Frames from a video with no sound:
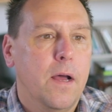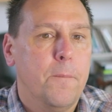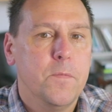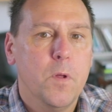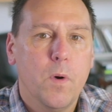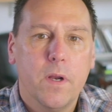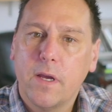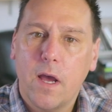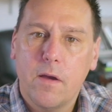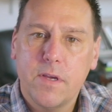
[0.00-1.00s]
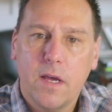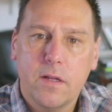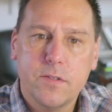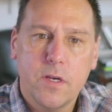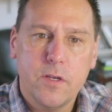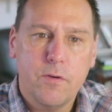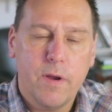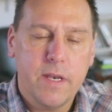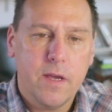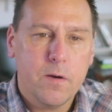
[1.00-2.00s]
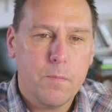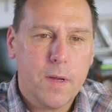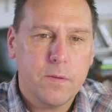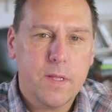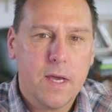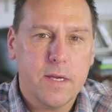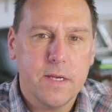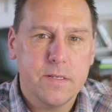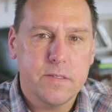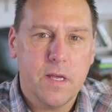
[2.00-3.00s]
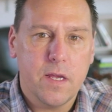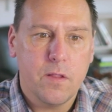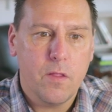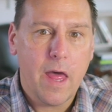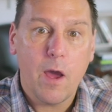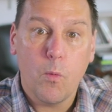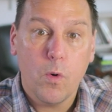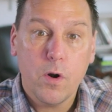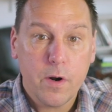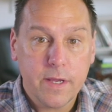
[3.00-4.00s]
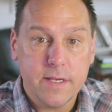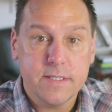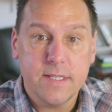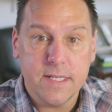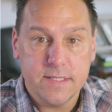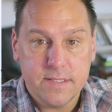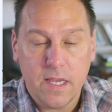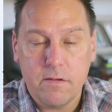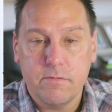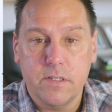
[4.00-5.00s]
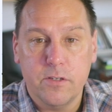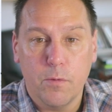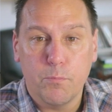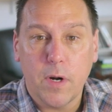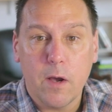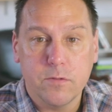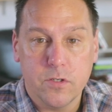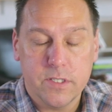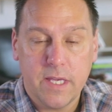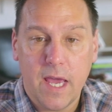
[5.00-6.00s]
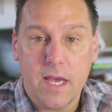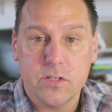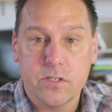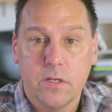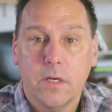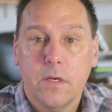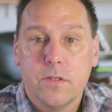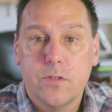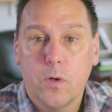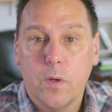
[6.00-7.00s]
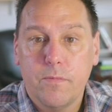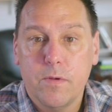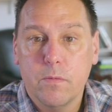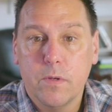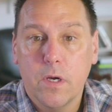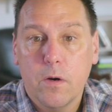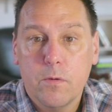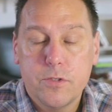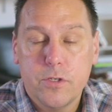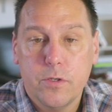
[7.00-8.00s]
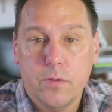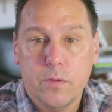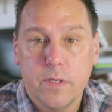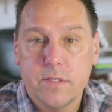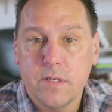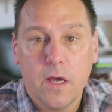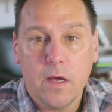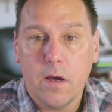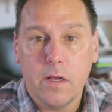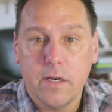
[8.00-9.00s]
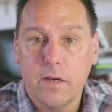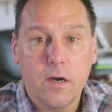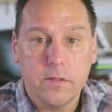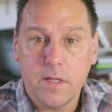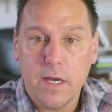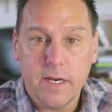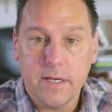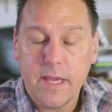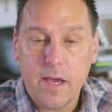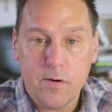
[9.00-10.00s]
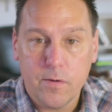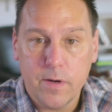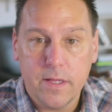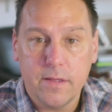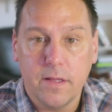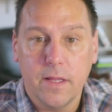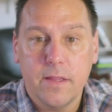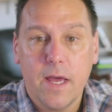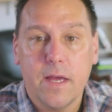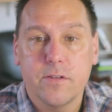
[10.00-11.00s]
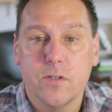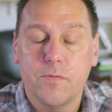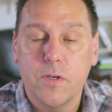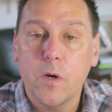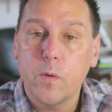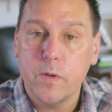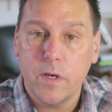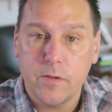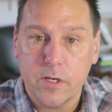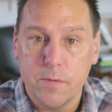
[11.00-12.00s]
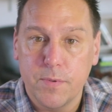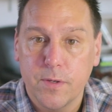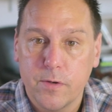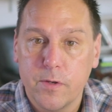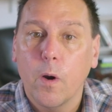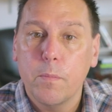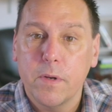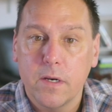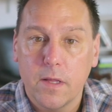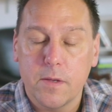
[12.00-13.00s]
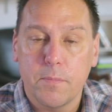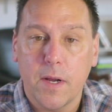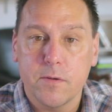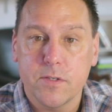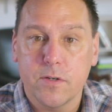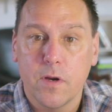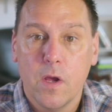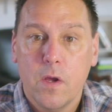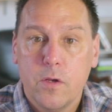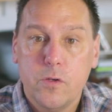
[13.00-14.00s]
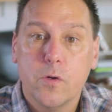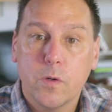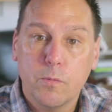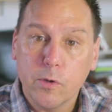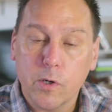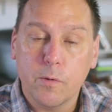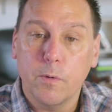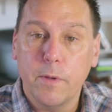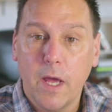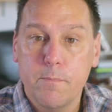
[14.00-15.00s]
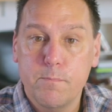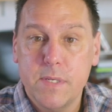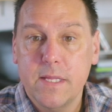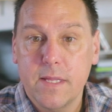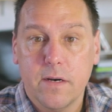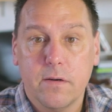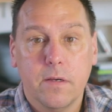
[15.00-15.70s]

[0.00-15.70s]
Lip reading: The one caveat I'll tell you right now about that is that work is then saved in your browser's cache. So if you go to, it's not on an online account or anything like that. So if you go to another computer, you open another browser, your work will not be there.